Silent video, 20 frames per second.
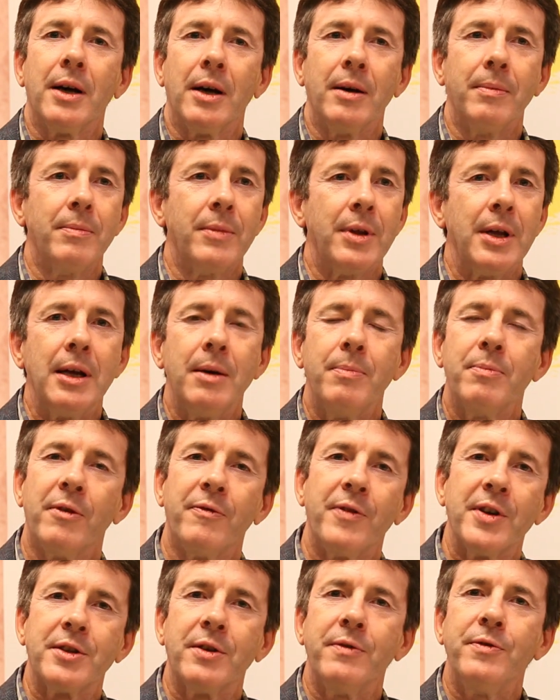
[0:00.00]
I'm the
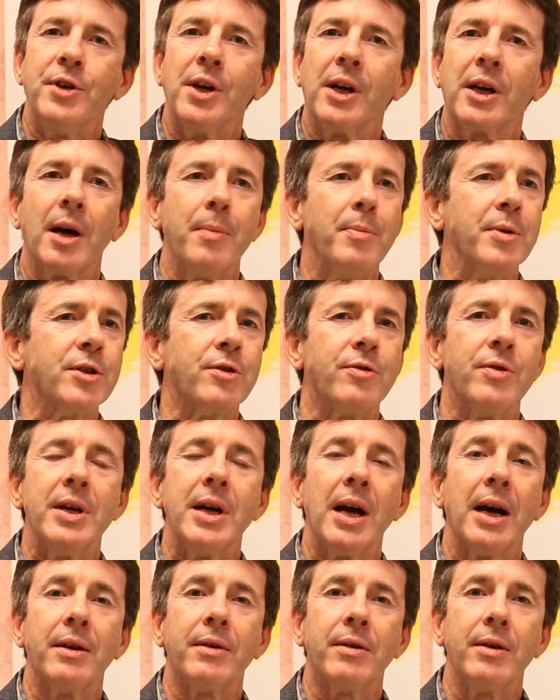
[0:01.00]
Professor of
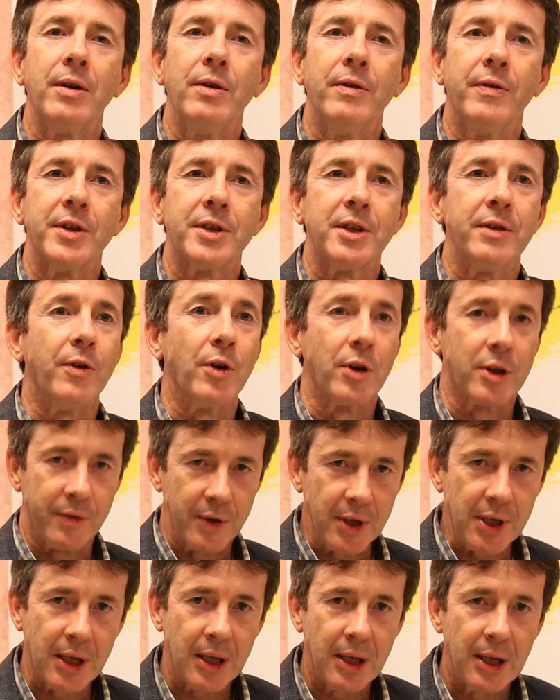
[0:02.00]
Geochemistry at the University of
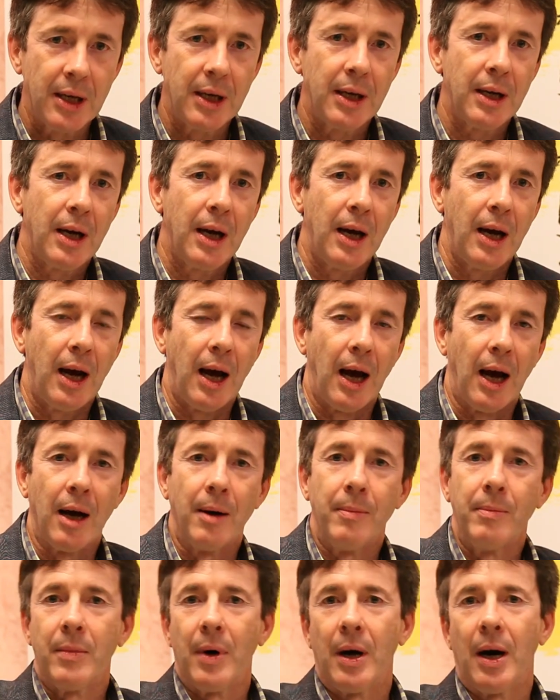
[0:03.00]
Oxford.
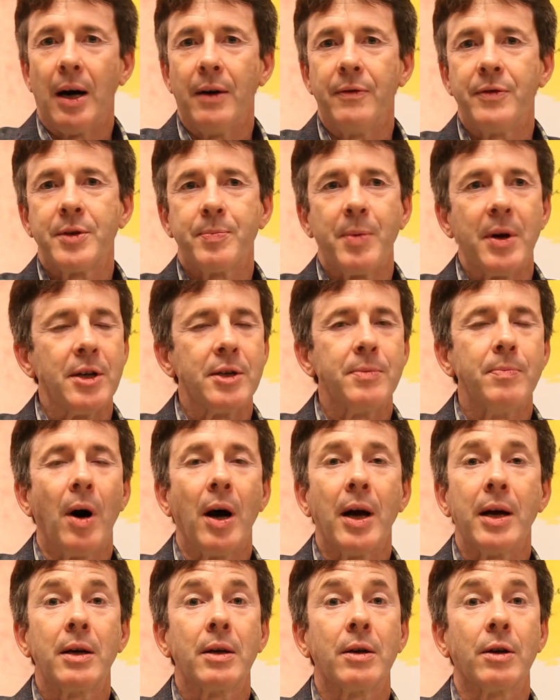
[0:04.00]
I've spent
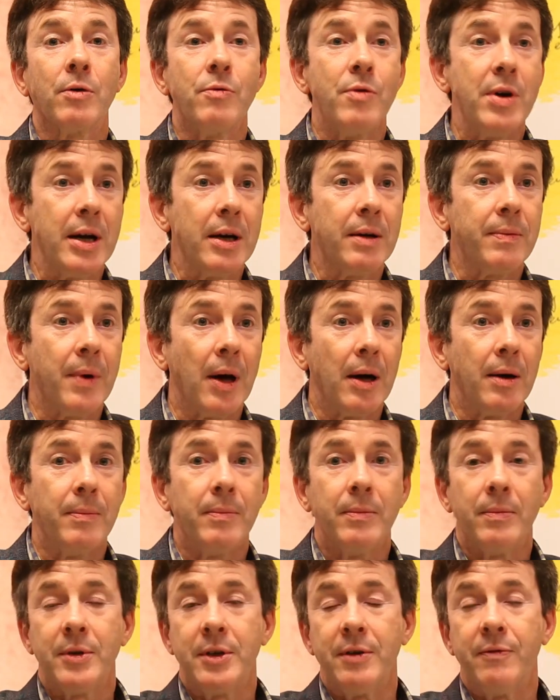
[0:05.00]
my career
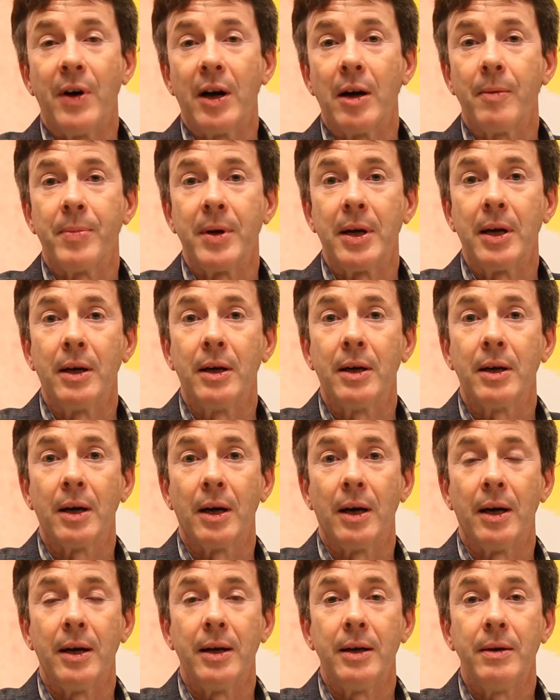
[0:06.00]
developing
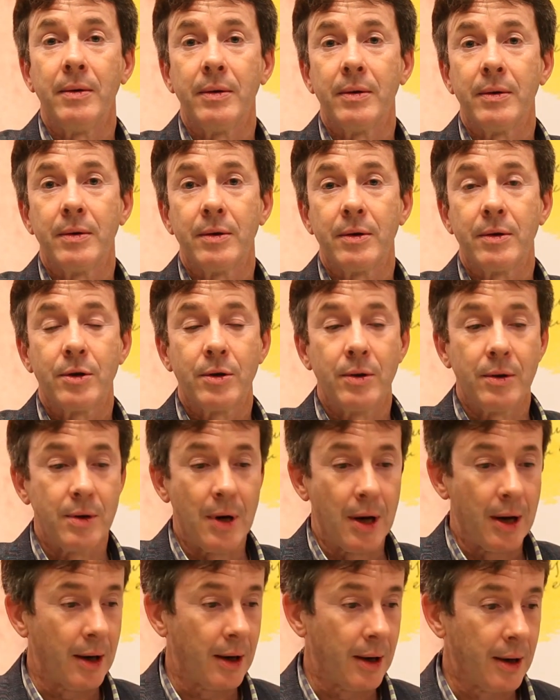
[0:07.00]
an
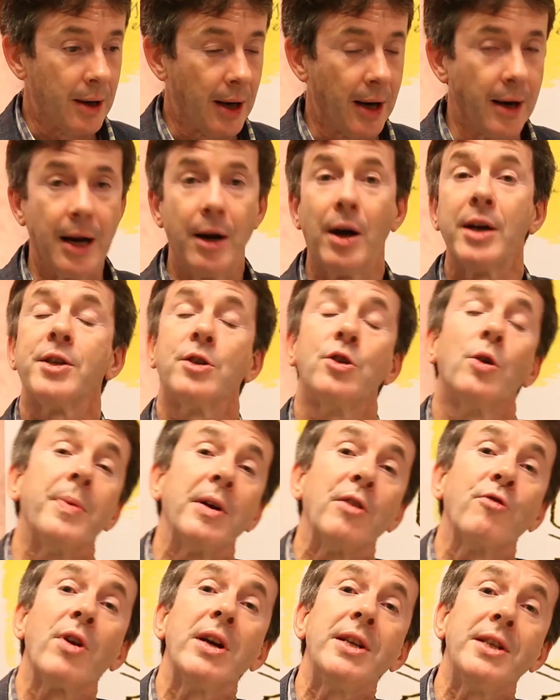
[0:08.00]

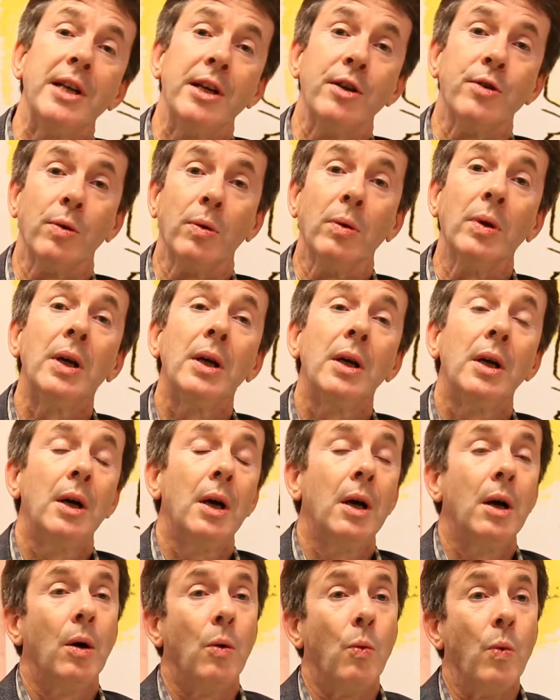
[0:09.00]
isotopic tracing tool
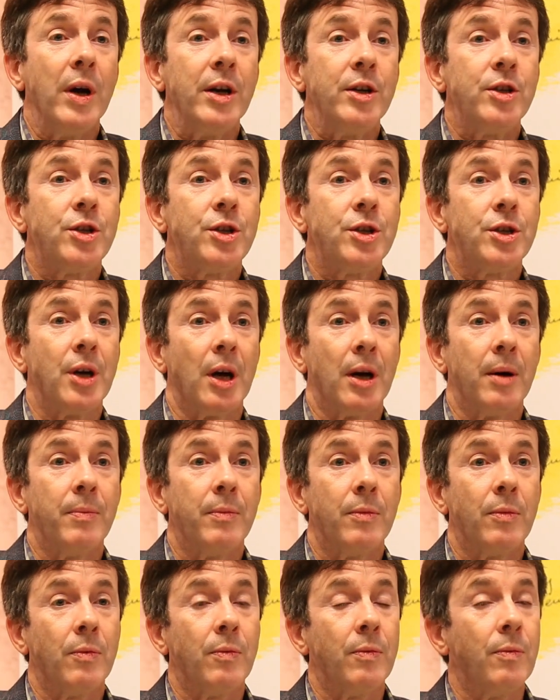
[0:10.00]
which
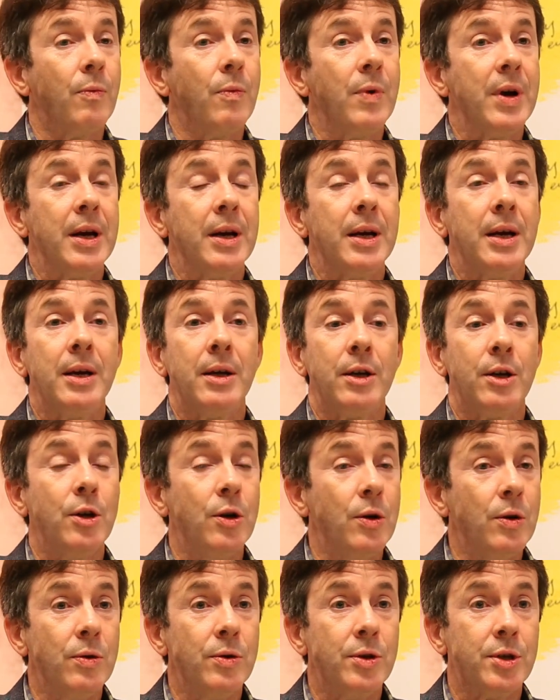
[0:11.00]
we
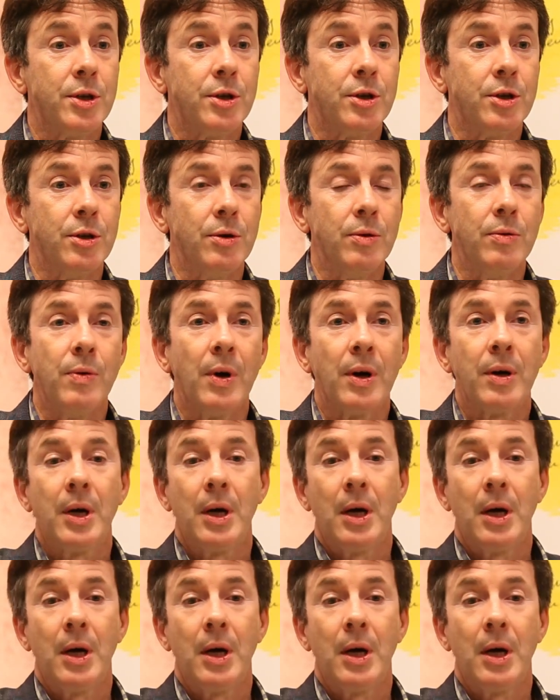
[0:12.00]
use to